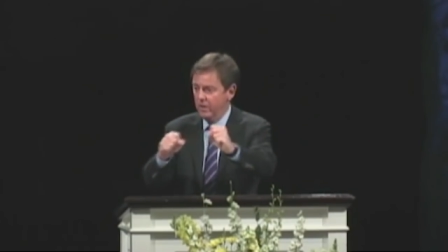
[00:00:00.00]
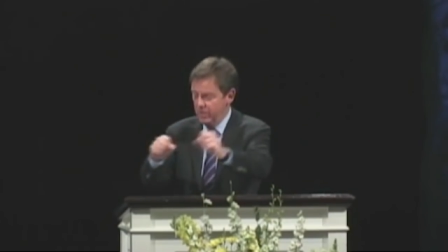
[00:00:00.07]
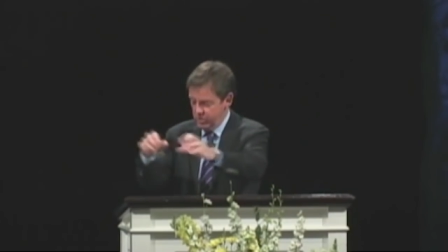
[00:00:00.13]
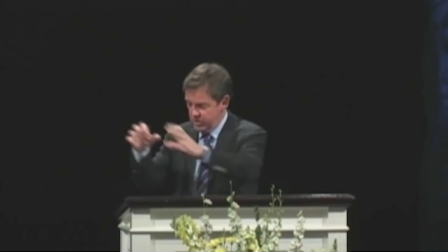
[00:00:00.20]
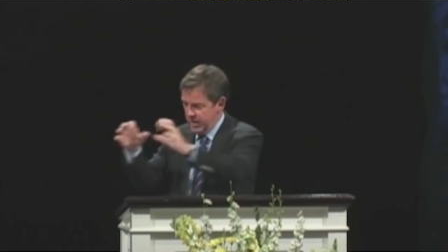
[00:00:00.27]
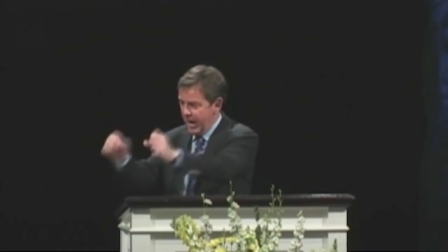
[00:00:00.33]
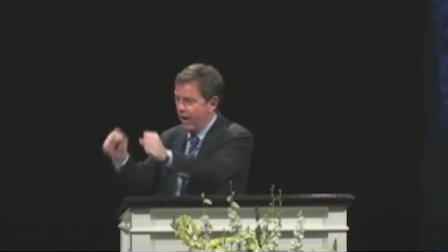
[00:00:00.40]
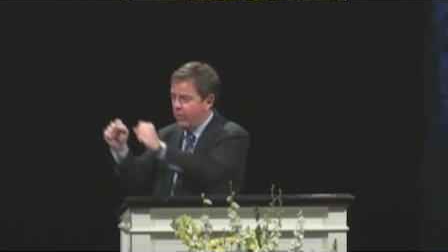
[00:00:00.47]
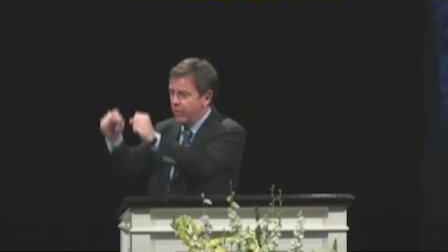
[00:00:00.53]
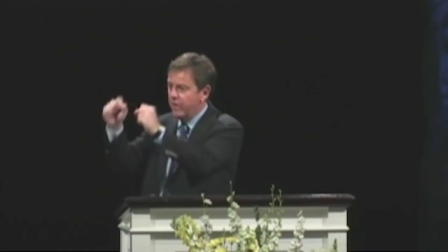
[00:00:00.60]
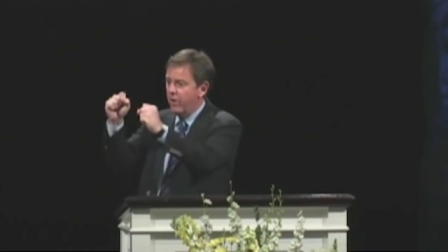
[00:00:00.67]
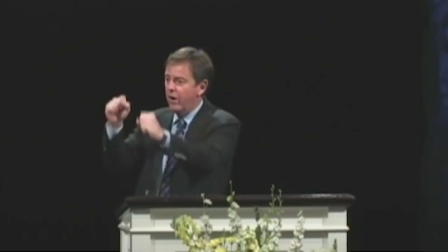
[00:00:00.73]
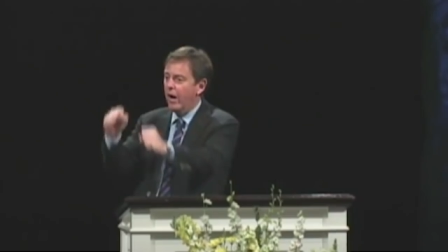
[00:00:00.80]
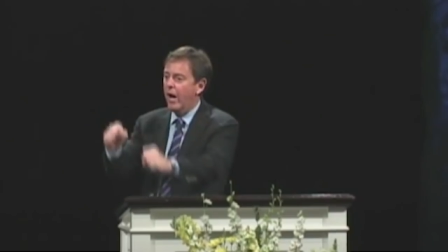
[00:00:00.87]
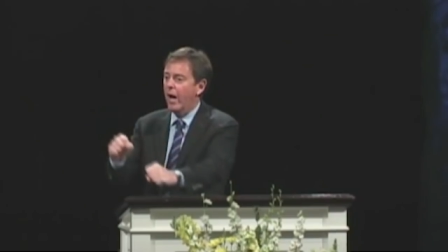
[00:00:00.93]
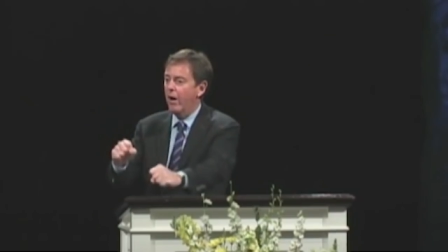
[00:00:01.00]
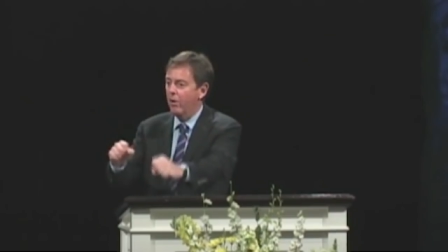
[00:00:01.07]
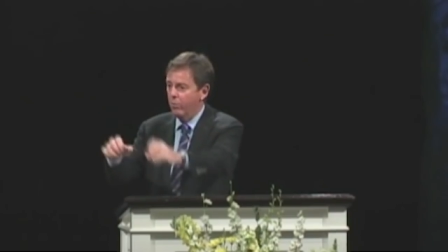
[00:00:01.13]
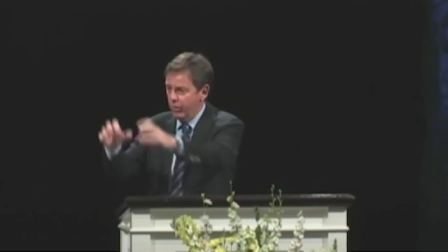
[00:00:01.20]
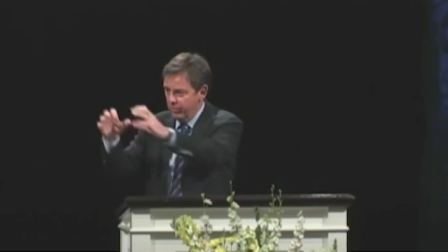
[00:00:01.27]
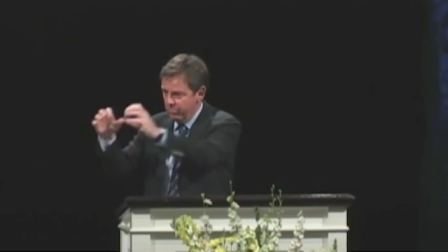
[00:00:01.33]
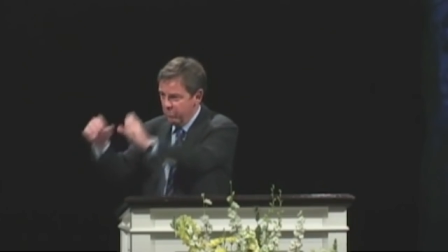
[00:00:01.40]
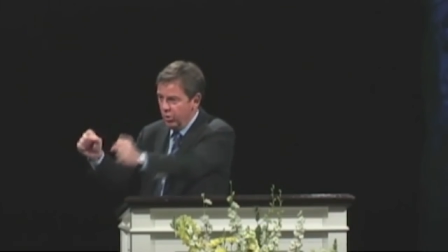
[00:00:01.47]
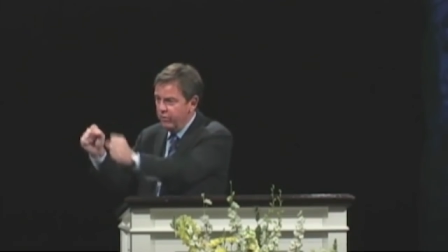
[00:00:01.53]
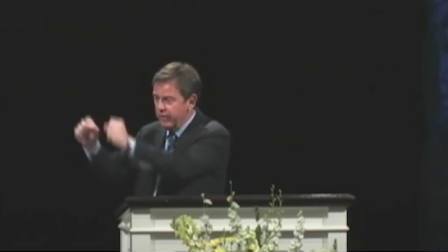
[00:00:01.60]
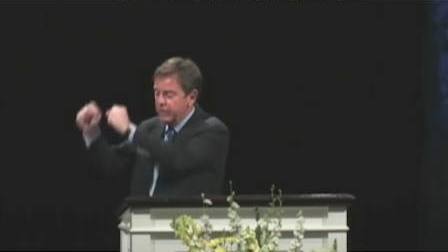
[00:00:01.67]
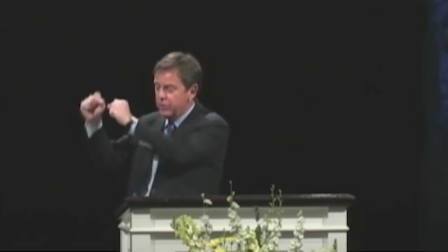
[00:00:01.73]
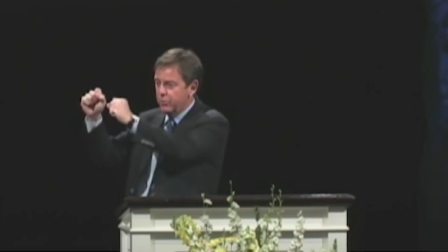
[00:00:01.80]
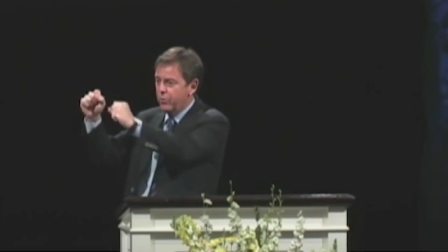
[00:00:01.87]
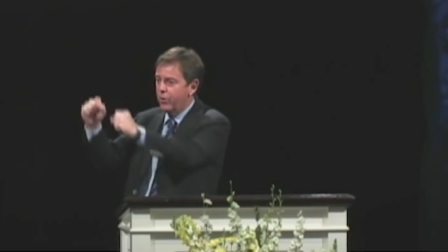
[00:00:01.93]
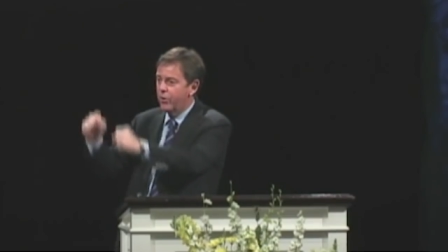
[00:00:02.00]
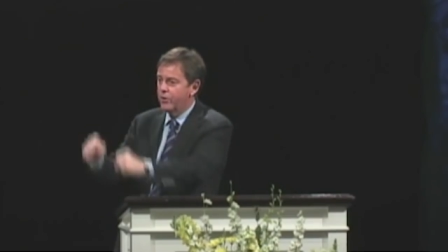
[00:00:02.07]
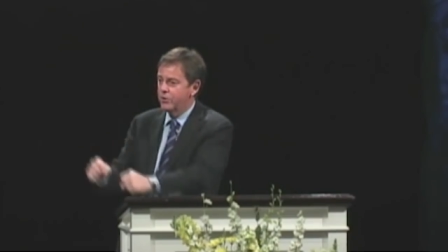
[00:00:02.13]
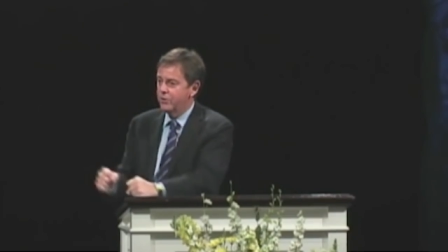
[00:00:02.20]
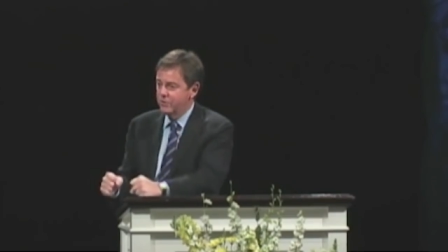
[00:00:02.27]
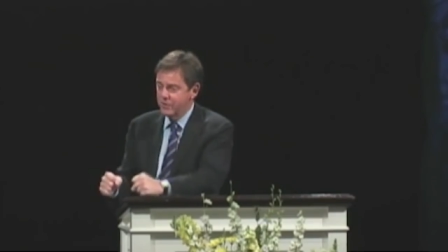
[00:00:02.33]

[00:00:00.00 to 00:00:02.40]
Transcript: It's now in Ohio. We're moving towards you.